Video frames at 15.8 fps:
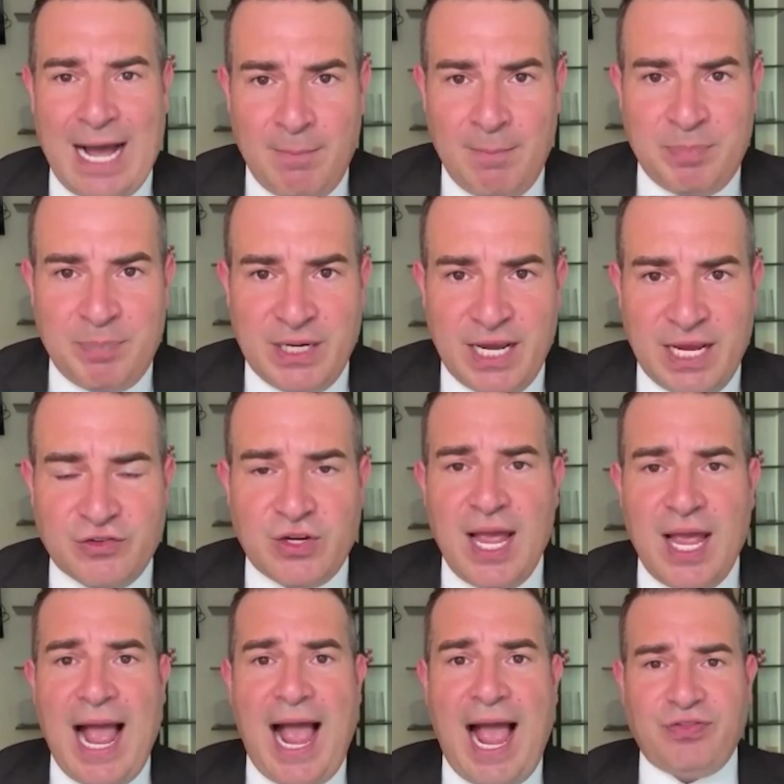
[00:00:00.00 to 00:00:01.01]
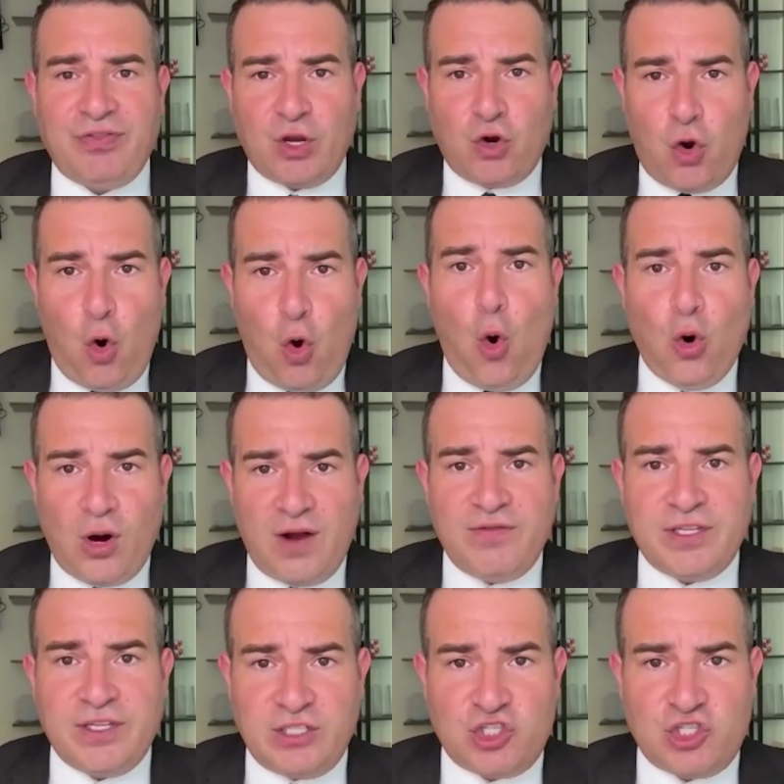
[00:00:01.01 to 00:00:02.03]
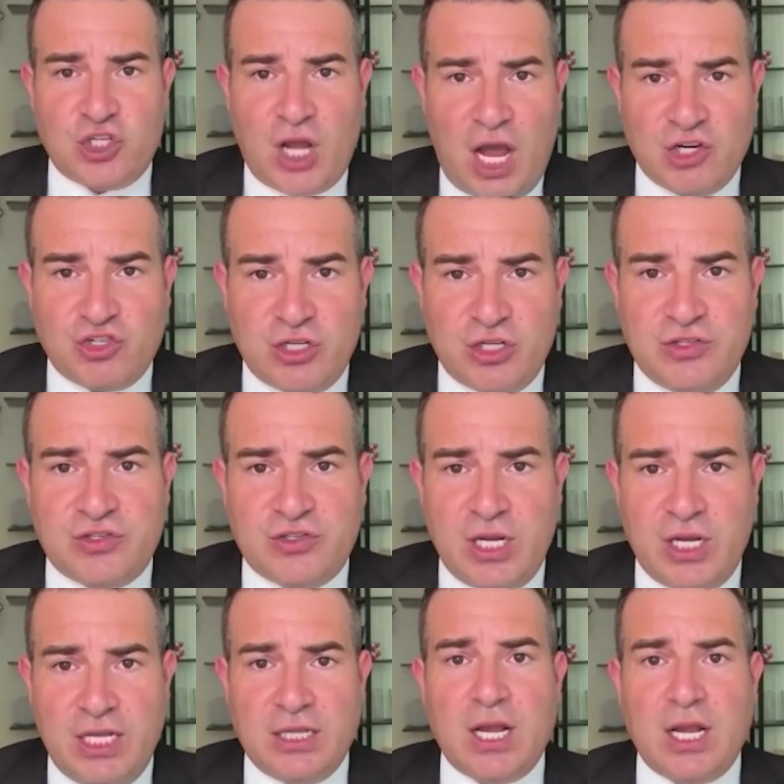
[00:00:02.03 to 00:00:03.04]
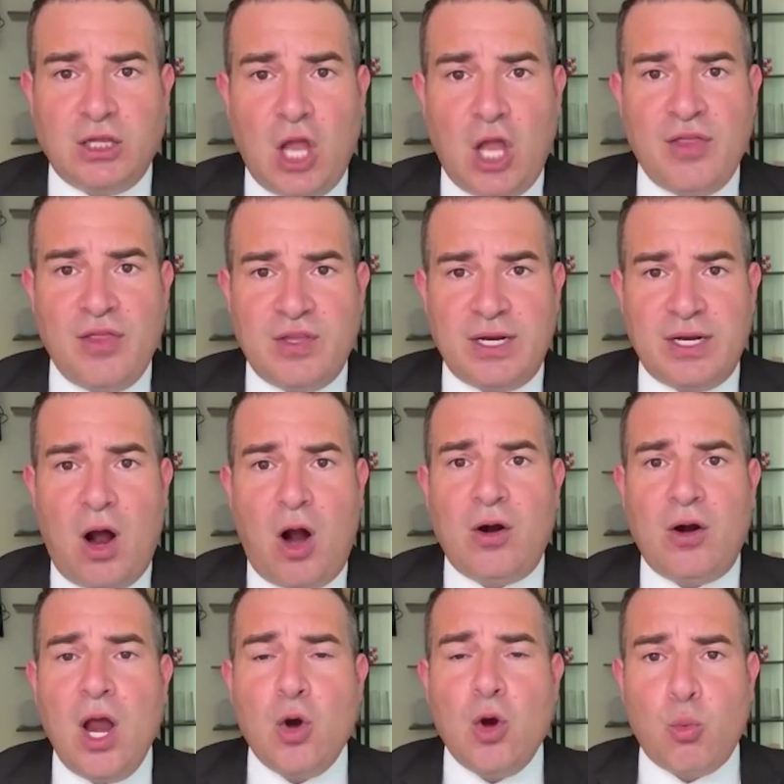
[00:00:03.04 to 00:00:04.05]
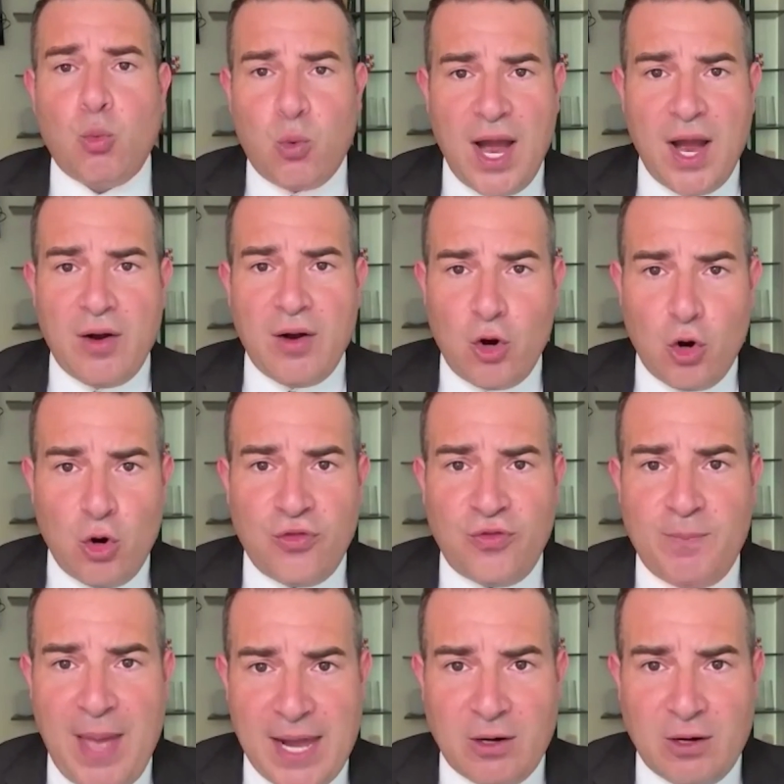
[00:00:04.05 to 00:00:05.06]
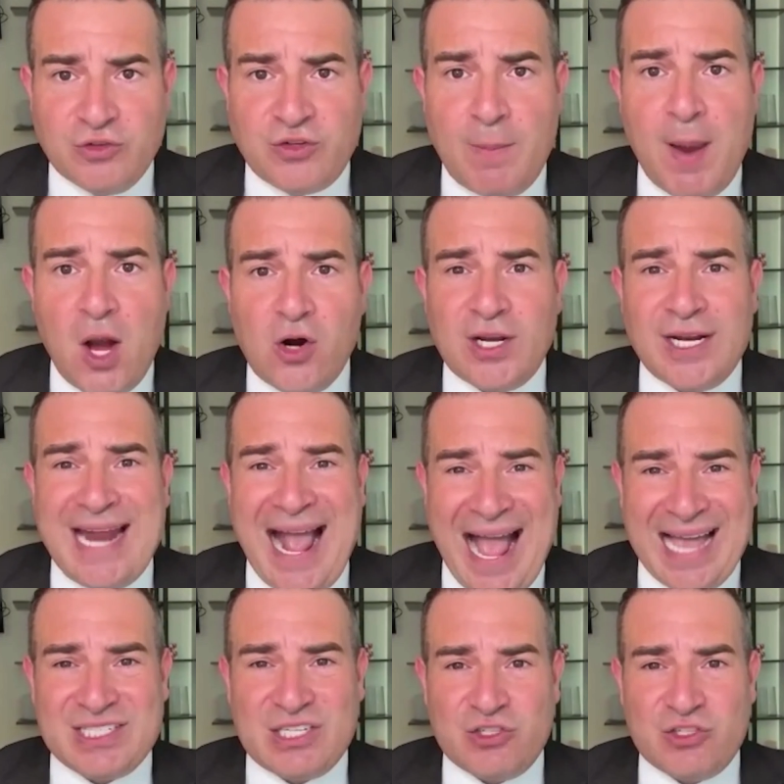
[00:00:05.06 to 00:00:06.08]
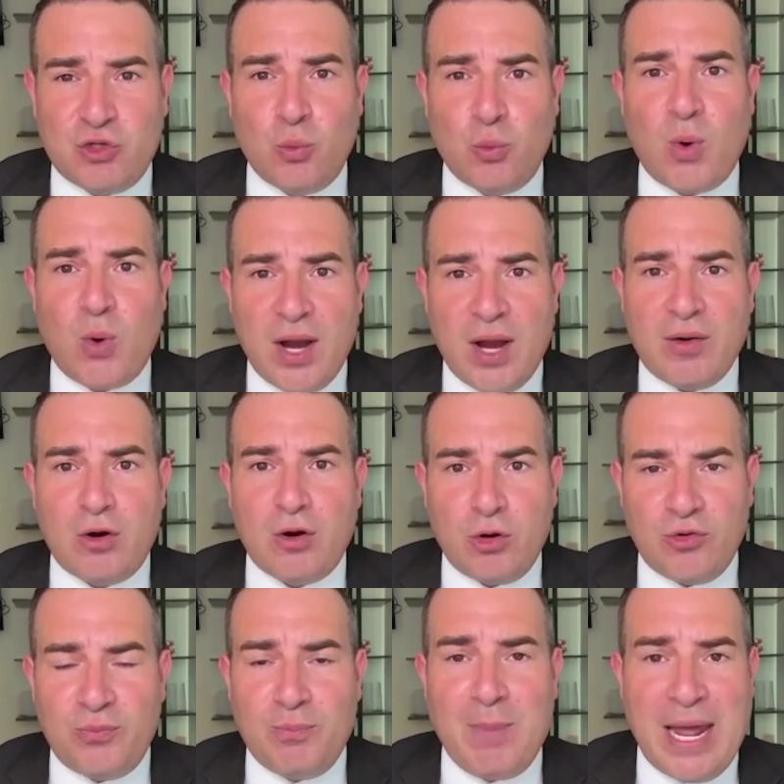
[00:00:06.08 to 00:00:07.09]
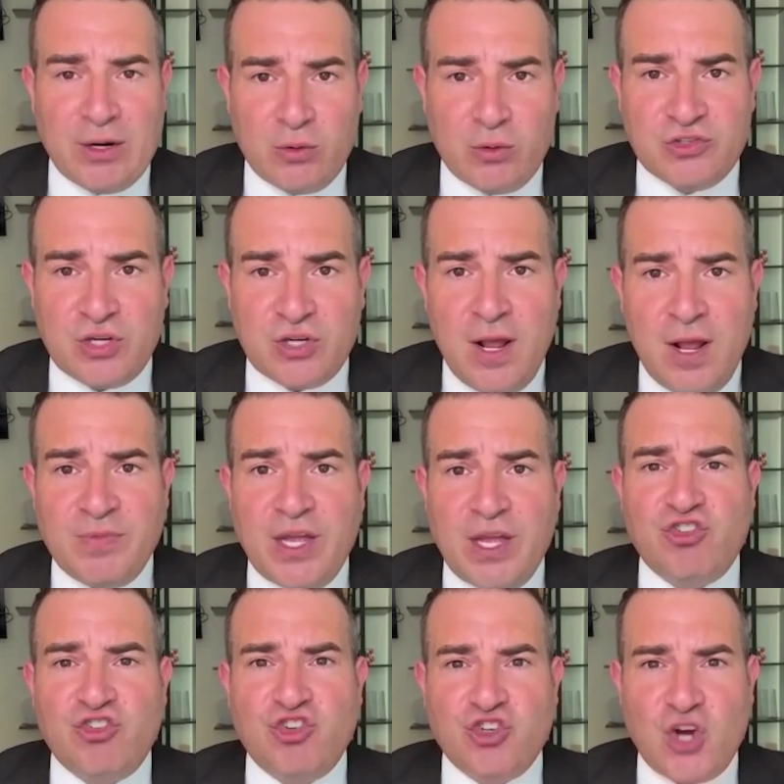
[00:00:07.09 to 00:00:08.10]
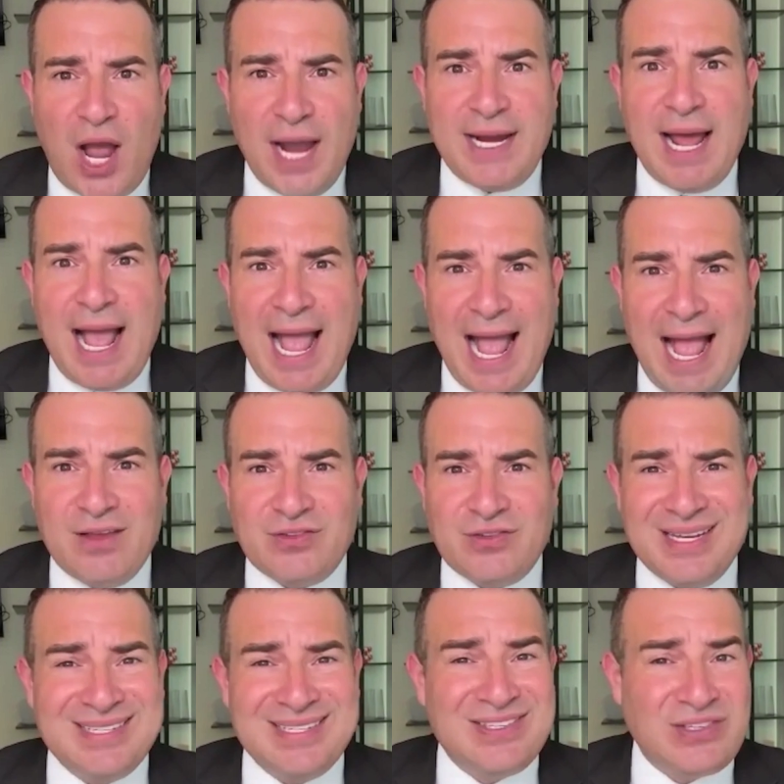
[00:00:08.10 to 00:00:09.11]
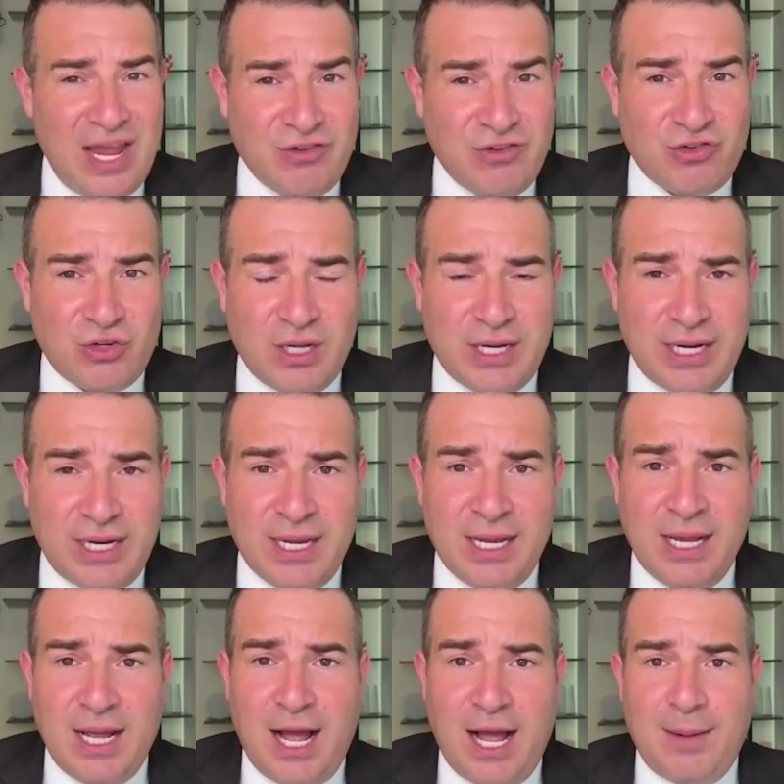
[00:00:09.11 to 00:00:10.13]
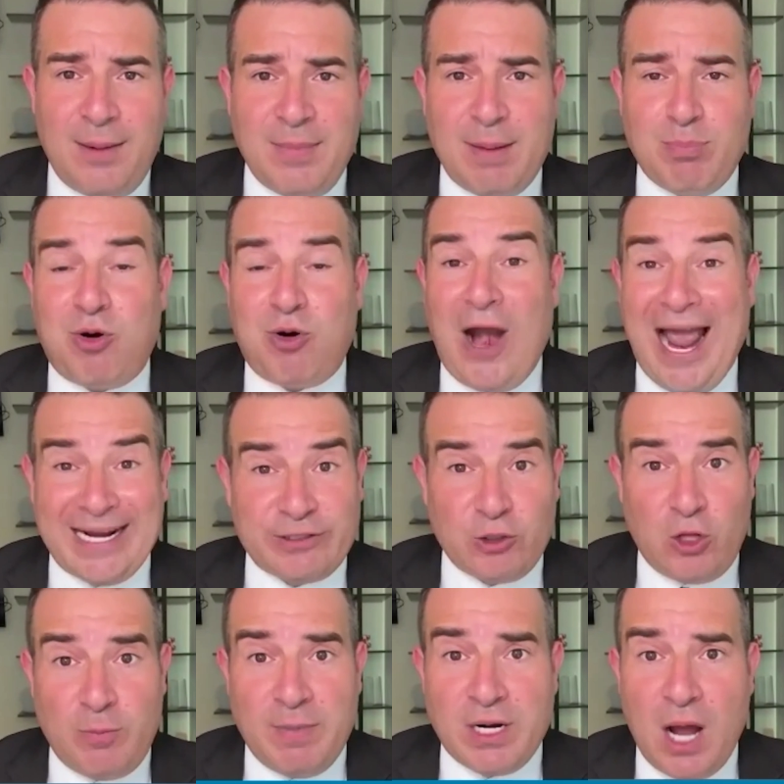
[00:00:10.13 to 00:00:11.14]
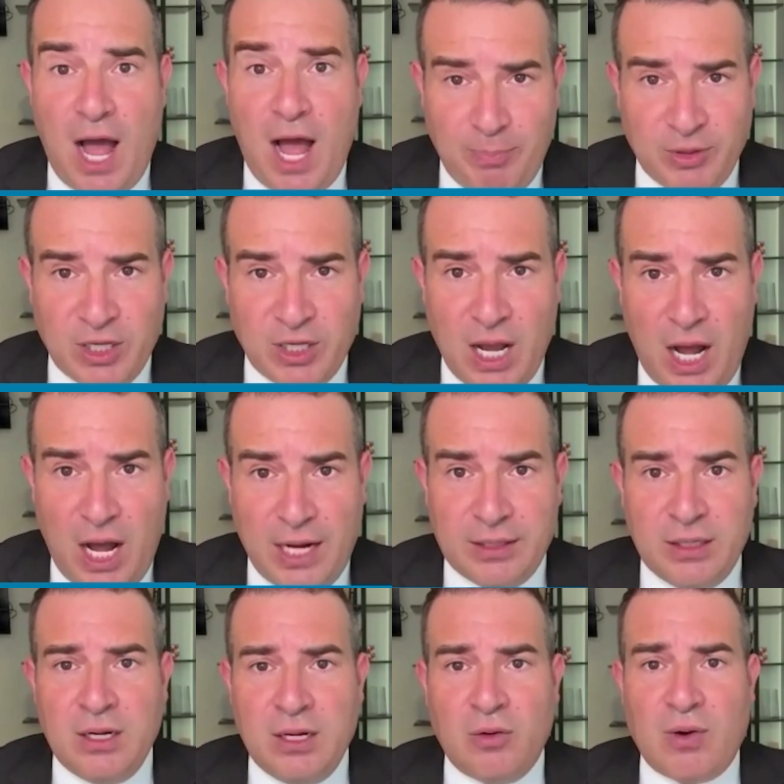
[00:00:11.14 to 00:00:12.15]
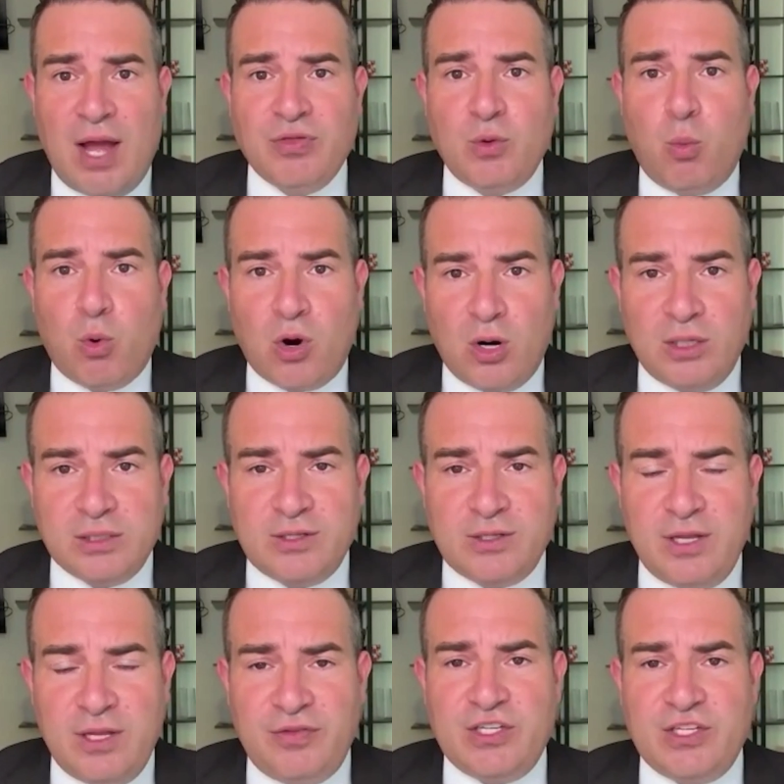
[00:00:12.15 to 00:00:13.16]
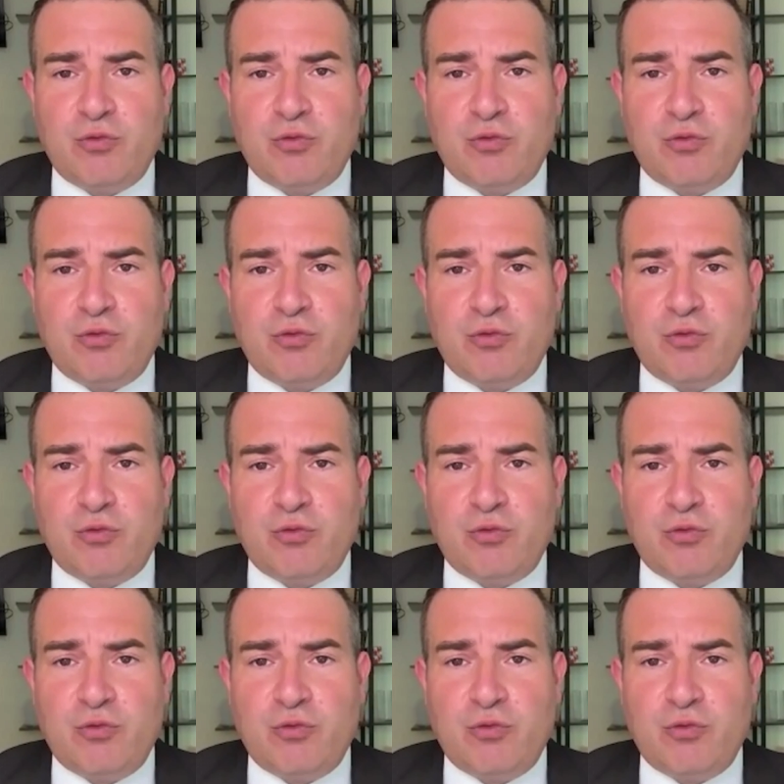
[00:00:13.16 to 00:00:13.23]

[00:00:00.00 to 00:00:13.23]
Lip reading: companies. At the core of the discussions in London are rare earth metals, American access to rare earth minerals that China has essentially a practical monopoly on around the world.